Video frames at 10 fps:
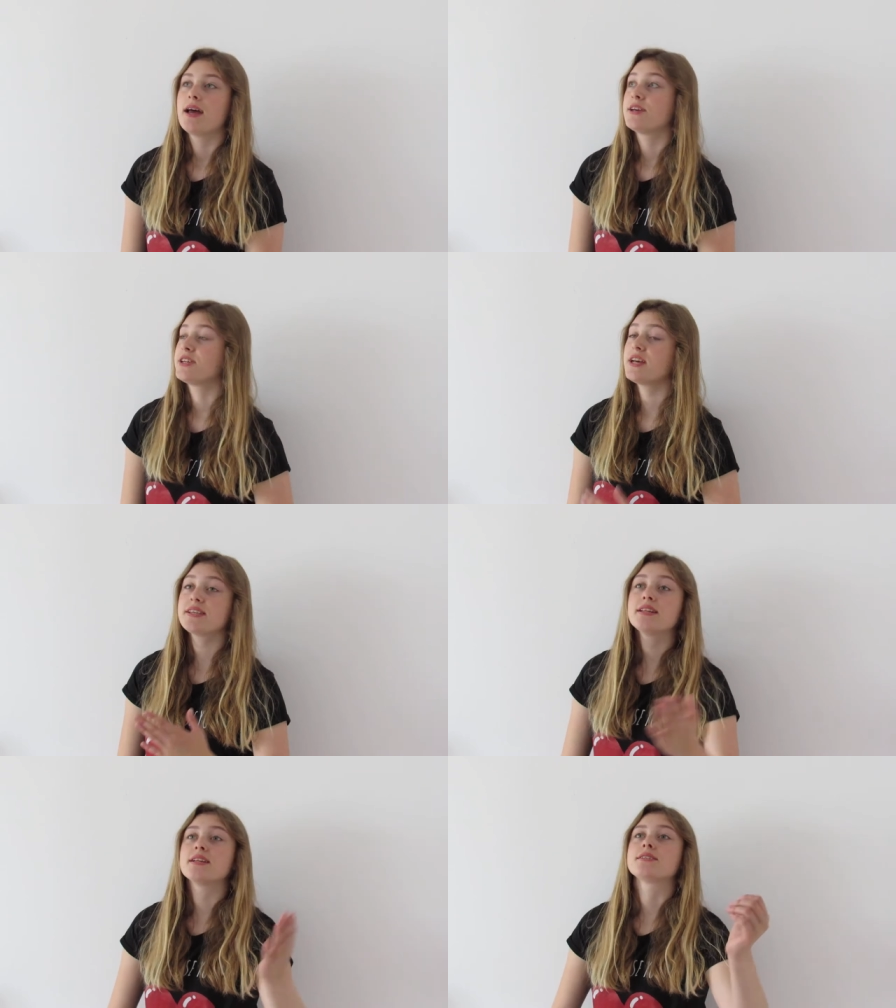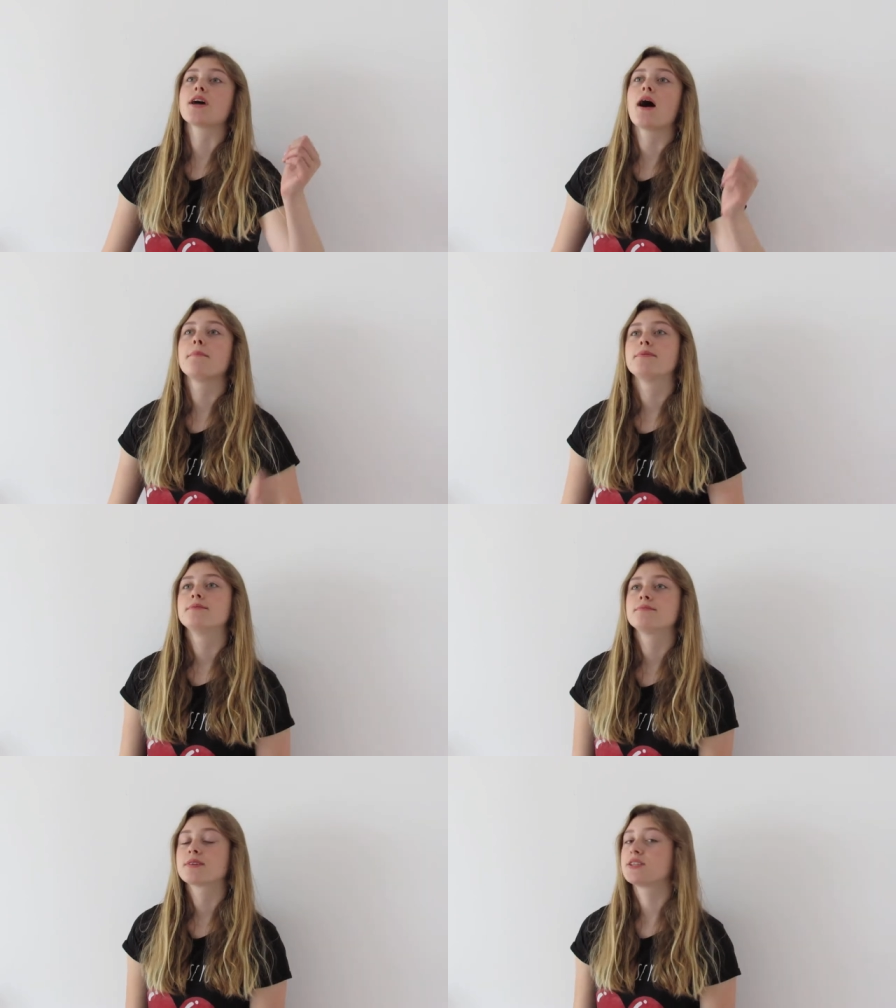She's in the shop
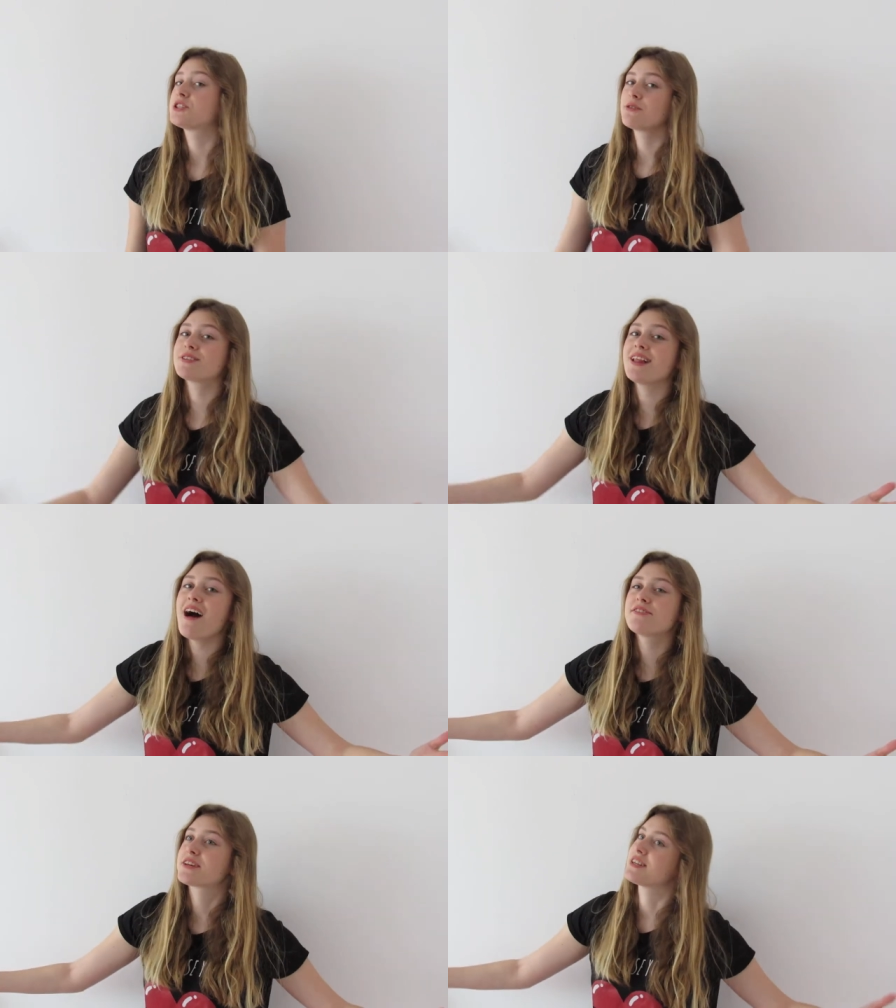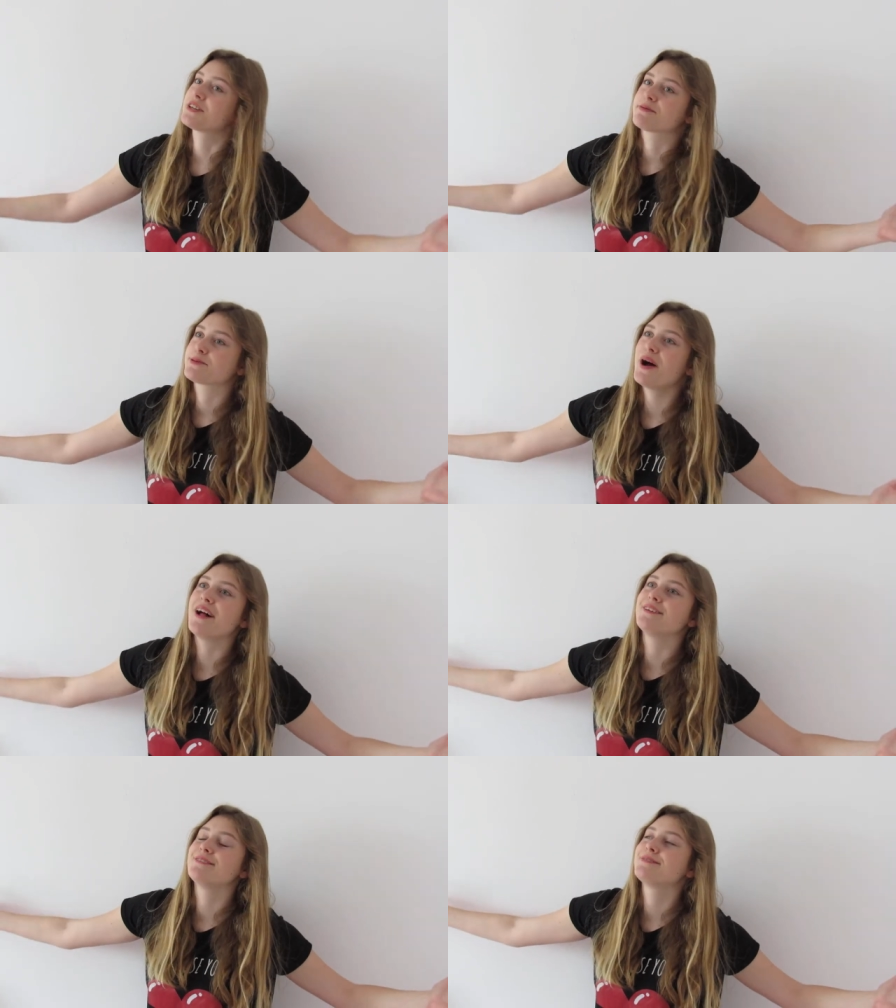because she was allowed to because she was
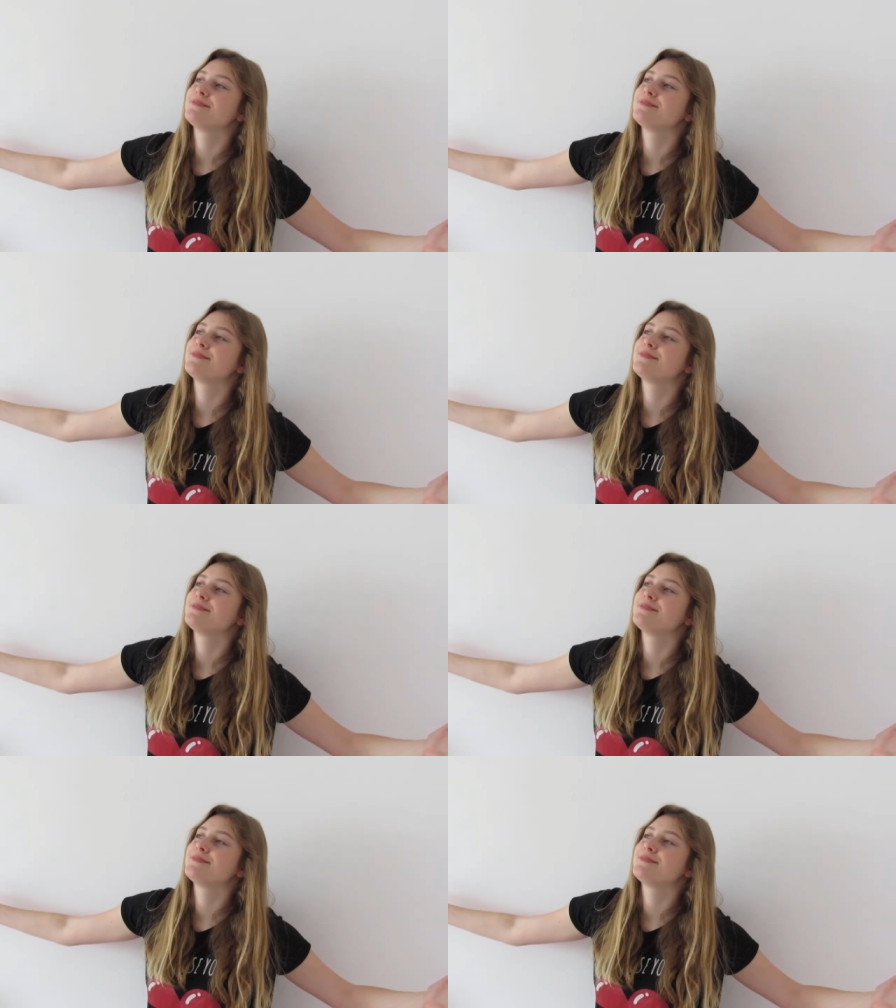12